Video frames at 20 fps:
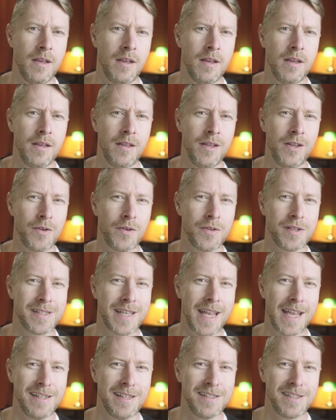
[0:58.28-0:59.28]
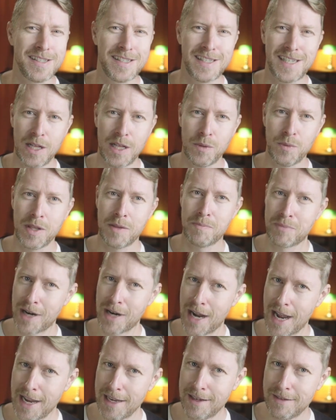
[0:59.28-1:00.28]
You know the saying, steal with pride?